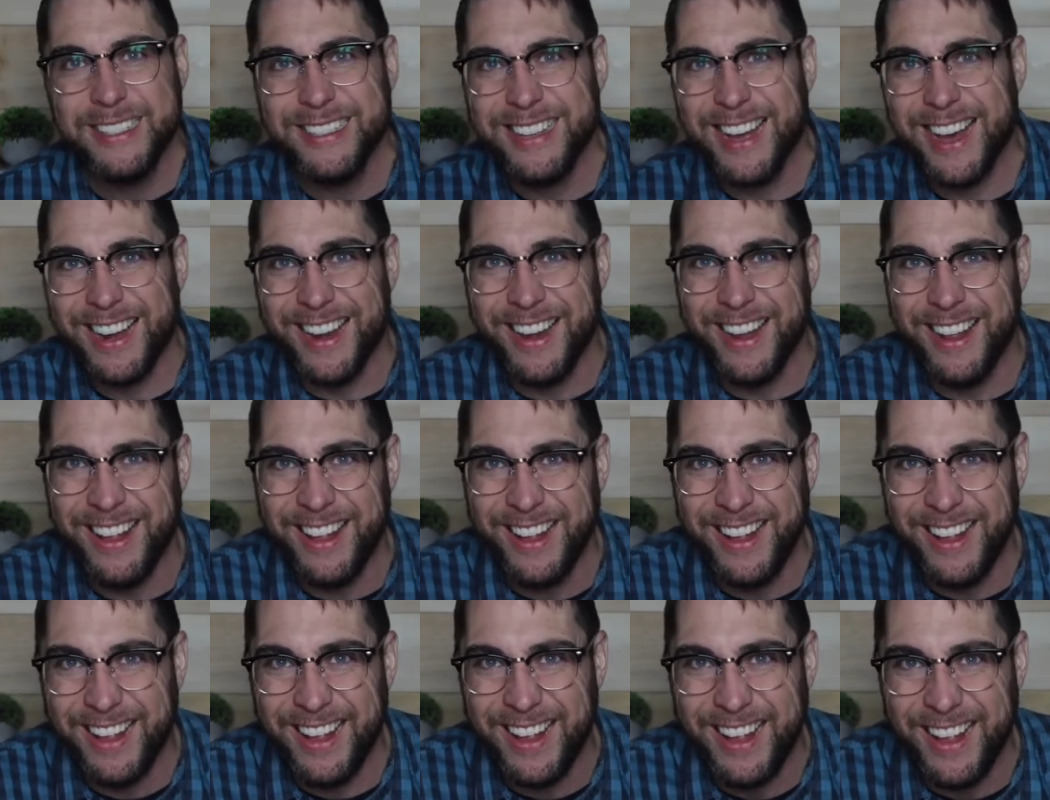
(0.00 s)

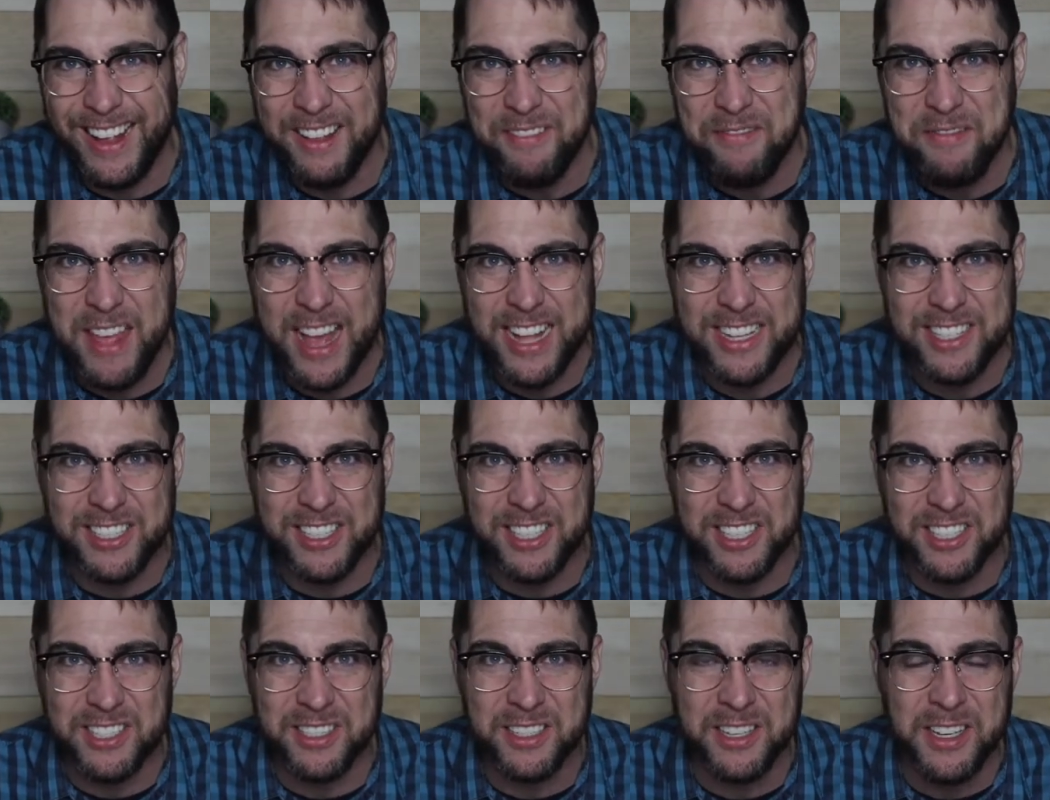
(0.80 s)
No. That's
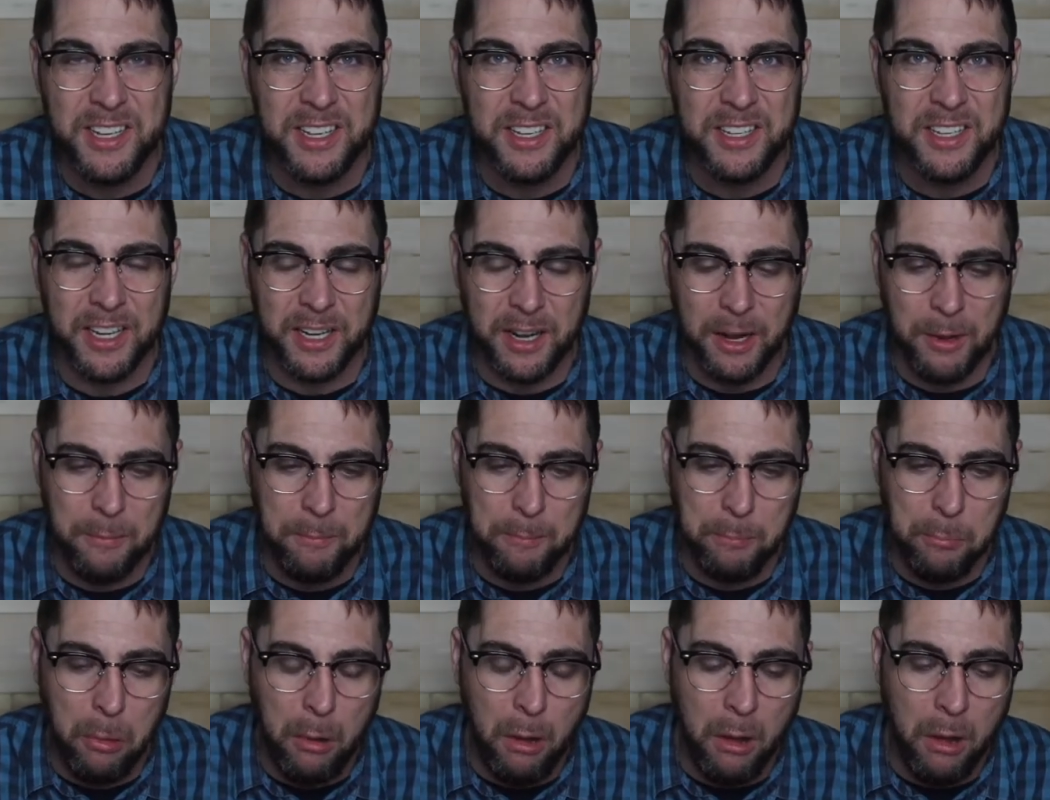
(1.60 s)
just, you know,
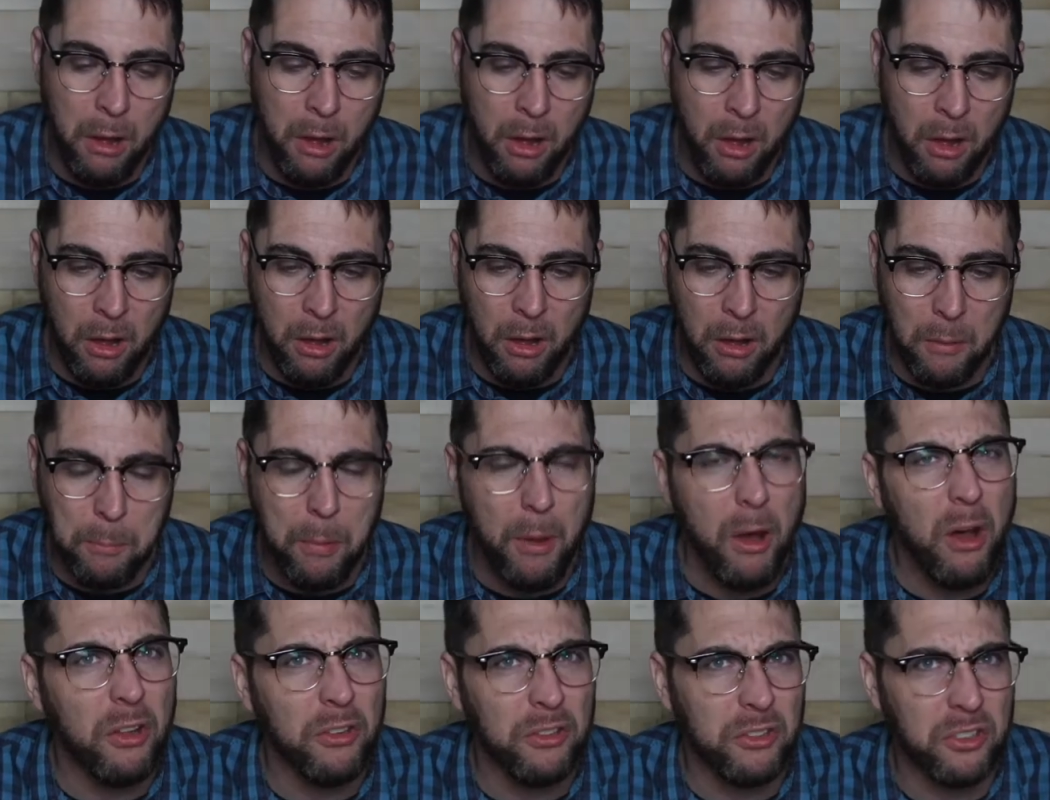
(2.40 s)

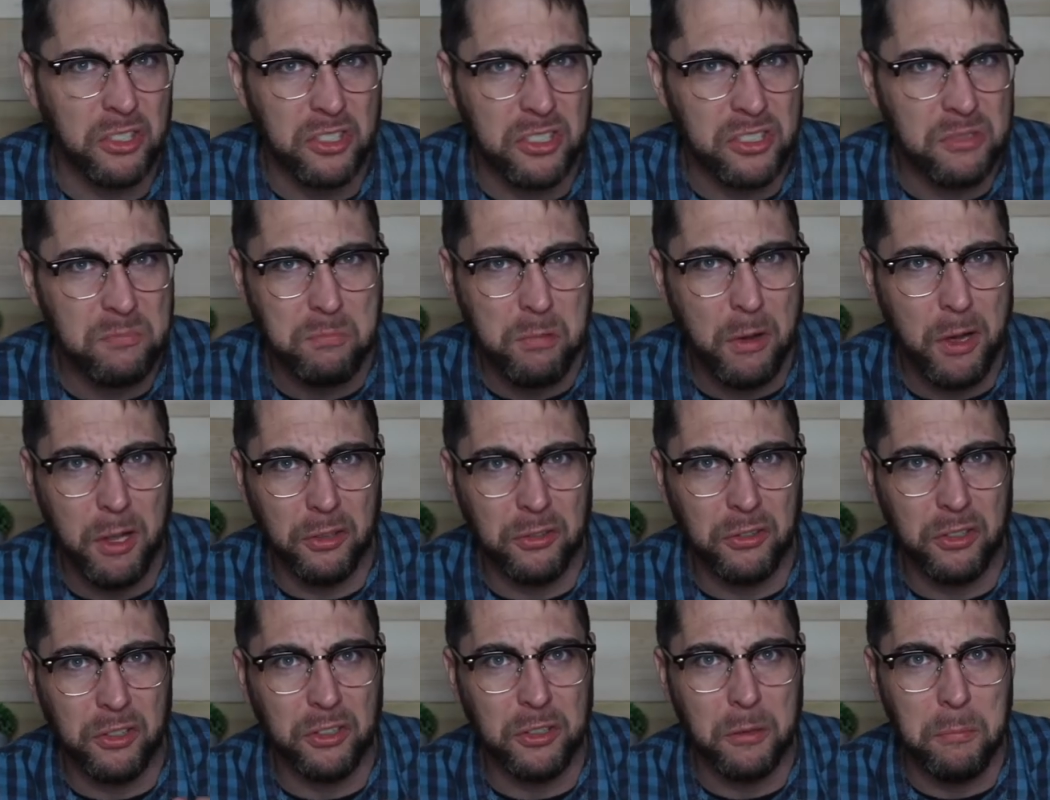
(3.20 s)
Paul's
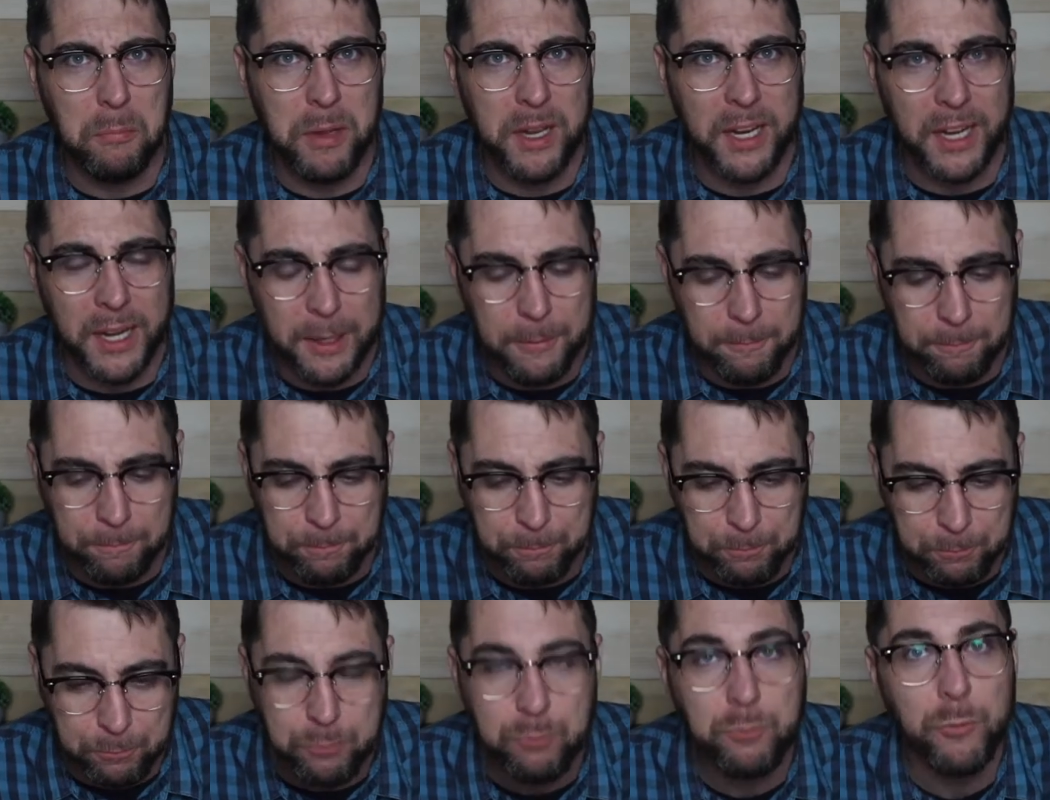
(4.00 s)
just a bigot.
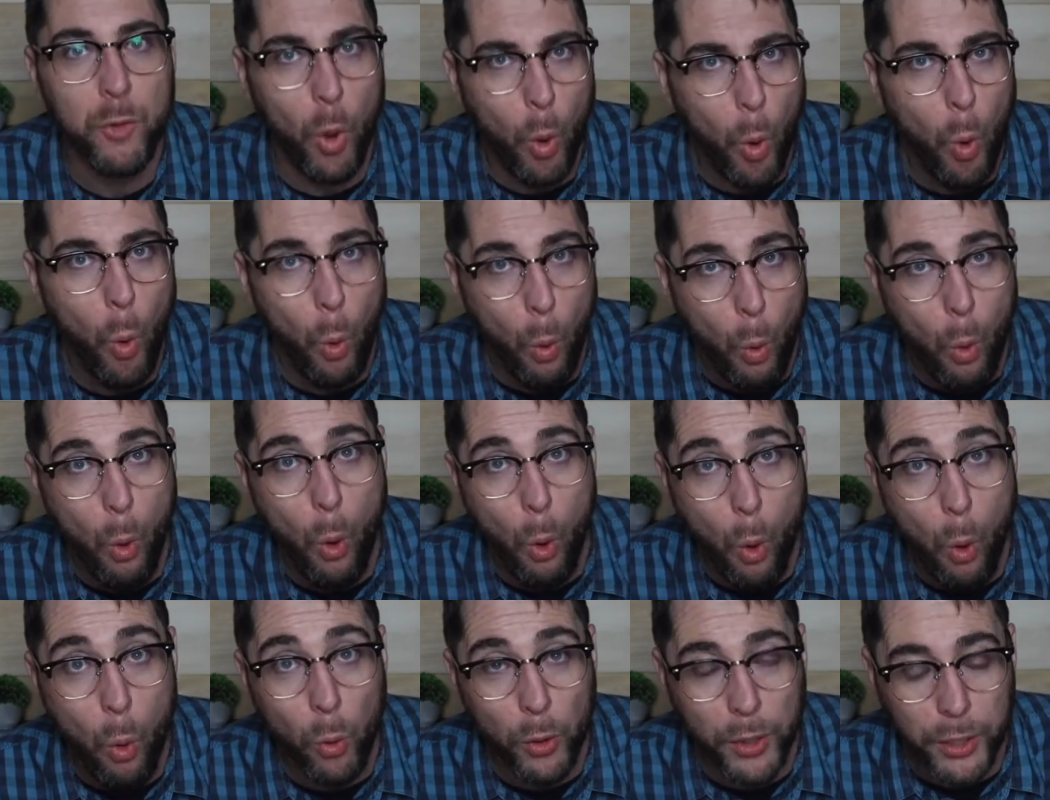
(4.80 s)

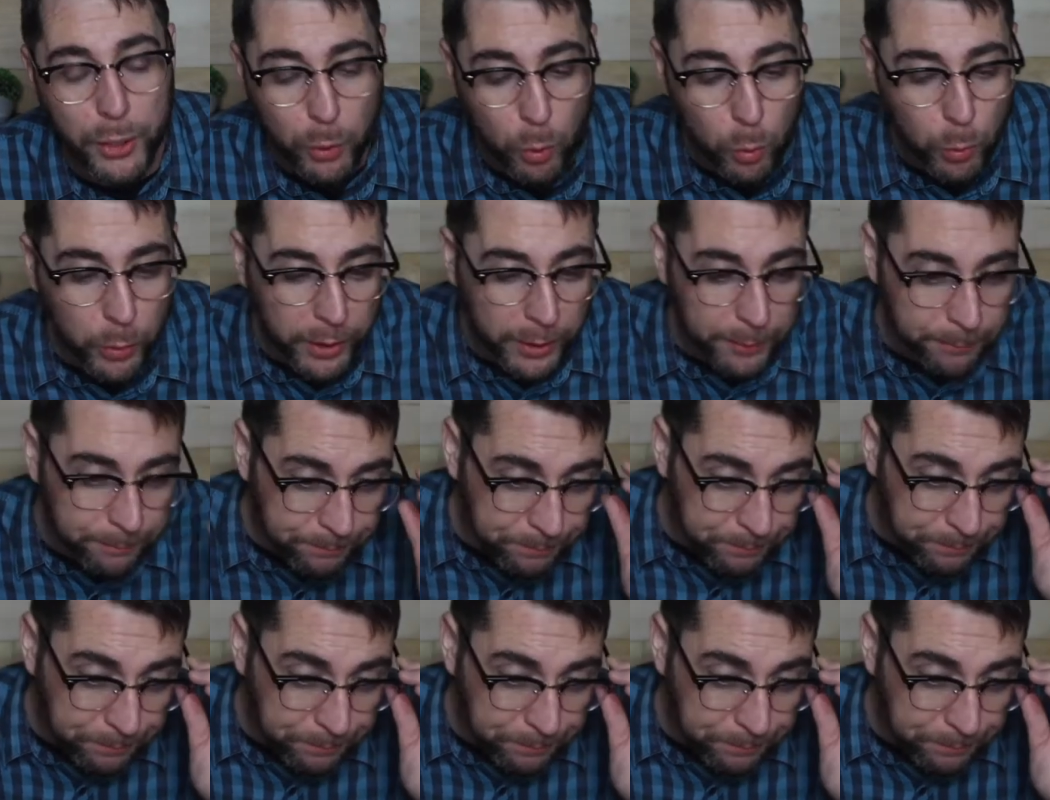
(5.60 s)
Okie dokie.